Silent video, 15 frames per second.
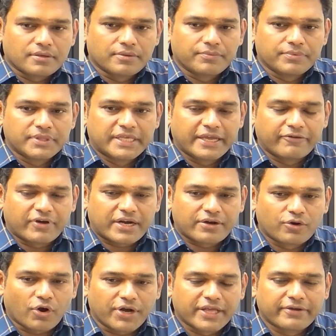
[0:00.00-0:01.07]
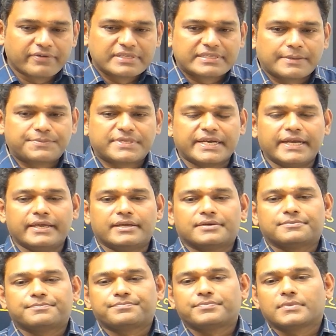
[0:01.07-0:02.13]
they were not given subsidy.
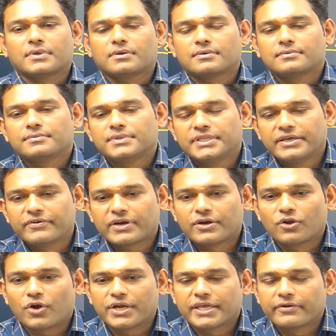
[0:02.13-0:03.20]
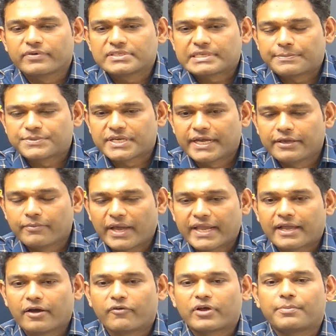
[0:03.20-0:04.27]
They were not given subsidy by
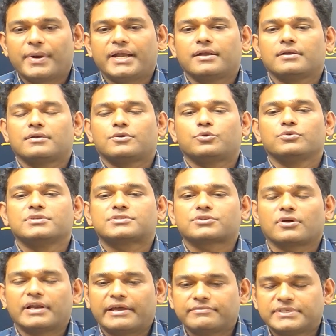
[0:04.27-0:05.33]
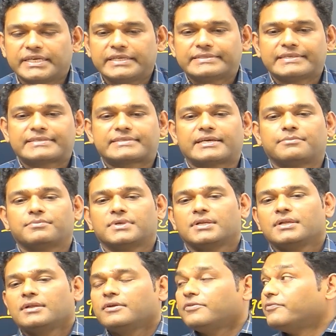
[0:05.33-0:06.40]
government to install FGD system,
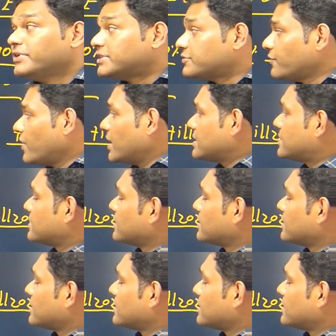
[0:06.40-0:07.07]
which was